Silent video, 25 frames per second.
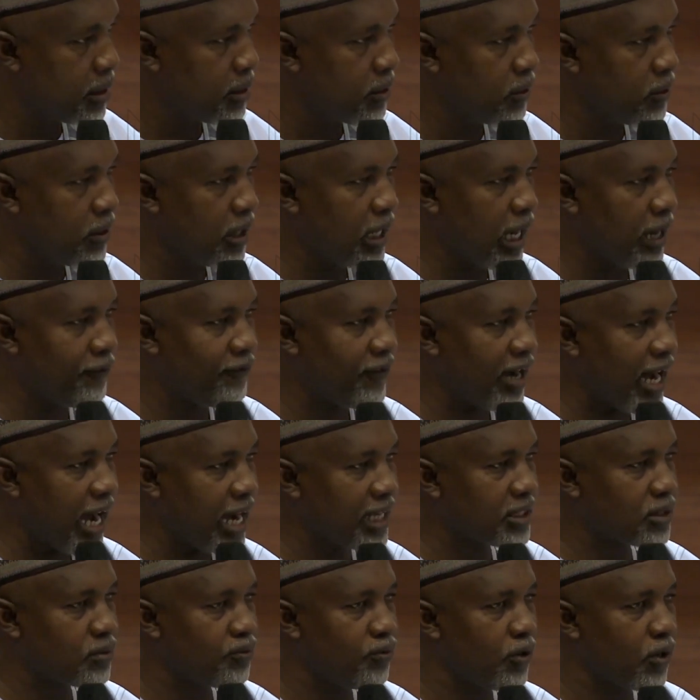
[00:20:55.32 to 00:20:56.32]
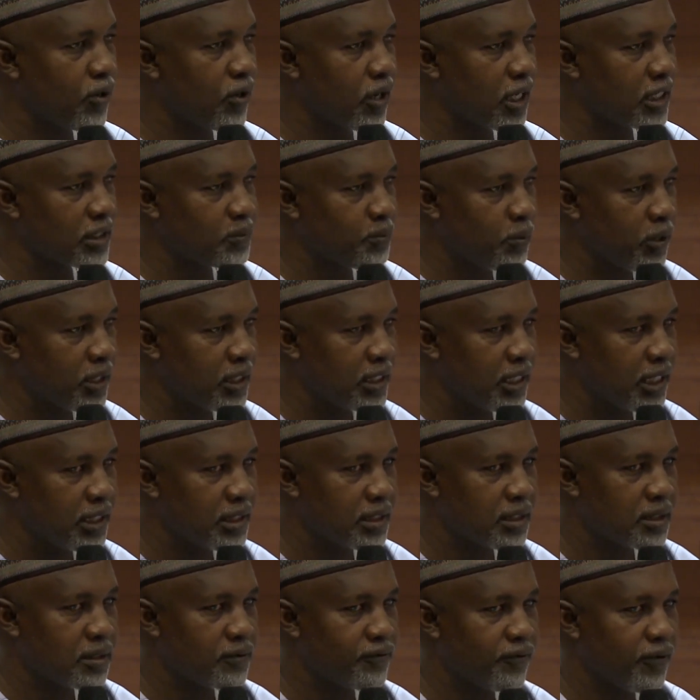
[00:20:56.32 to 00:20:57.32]
We have asked for
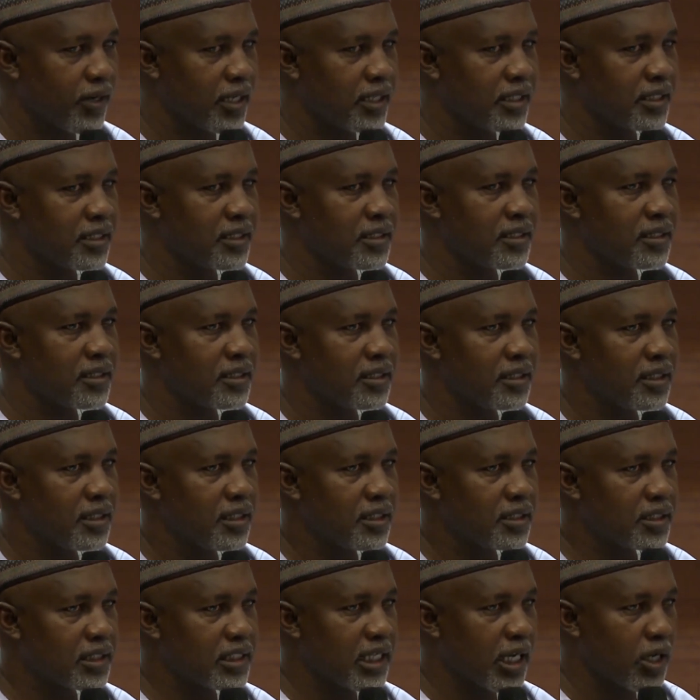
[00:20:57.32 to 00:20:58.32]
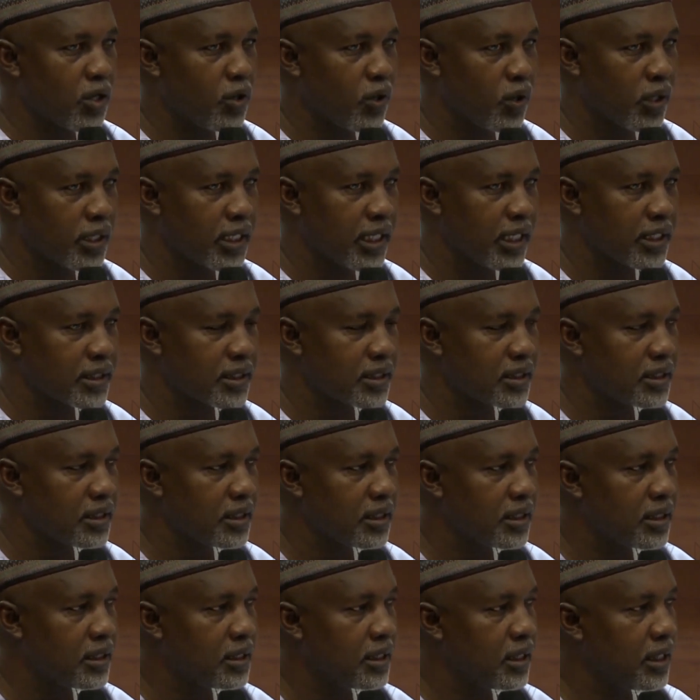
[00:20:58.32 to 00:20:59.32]
correspondence from stakeholders.
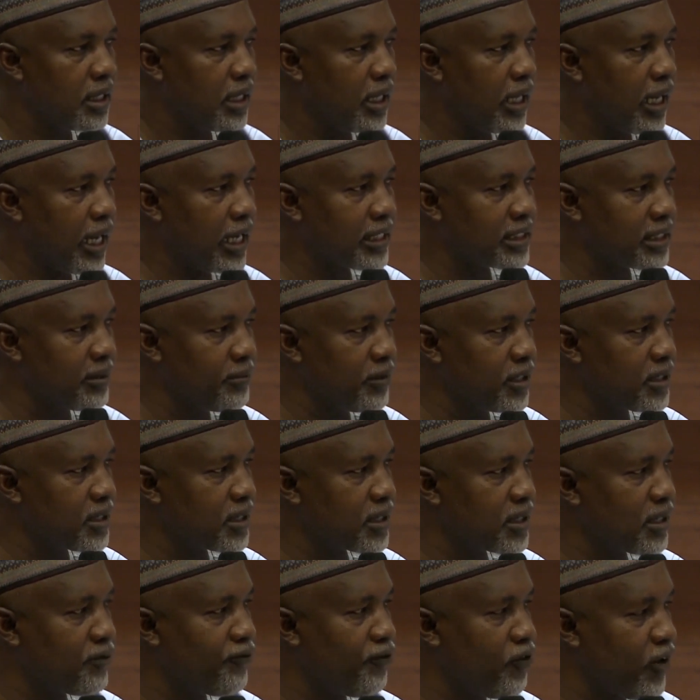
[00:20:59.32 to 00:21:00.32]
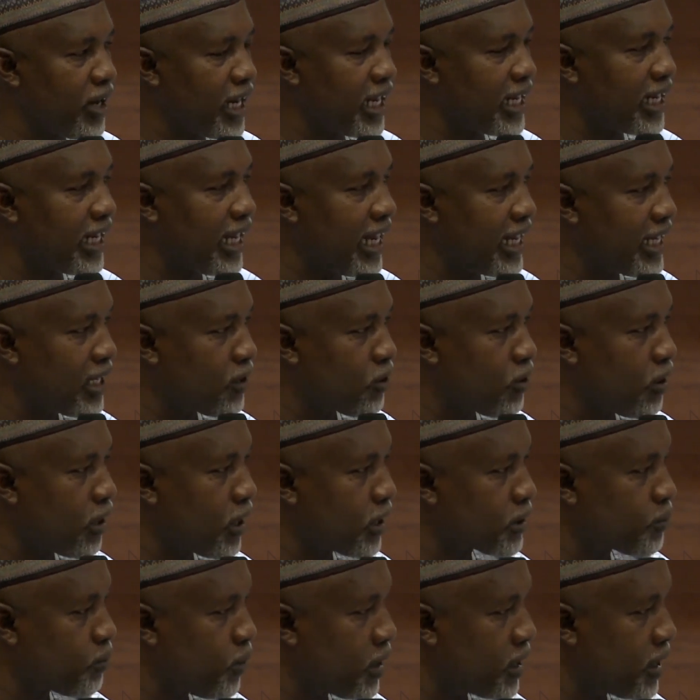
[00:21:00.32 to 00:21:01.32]
Has the ministry forwarded any
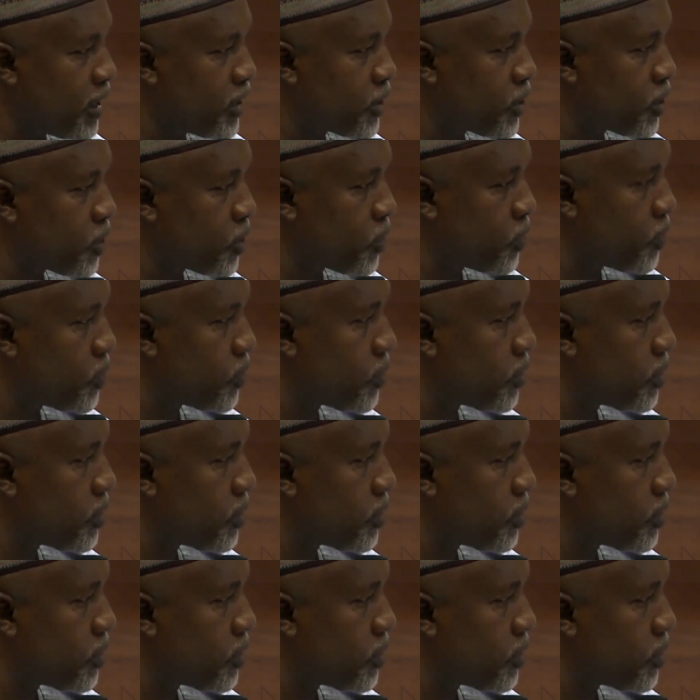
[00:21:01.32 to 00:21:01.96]
correspondence to you?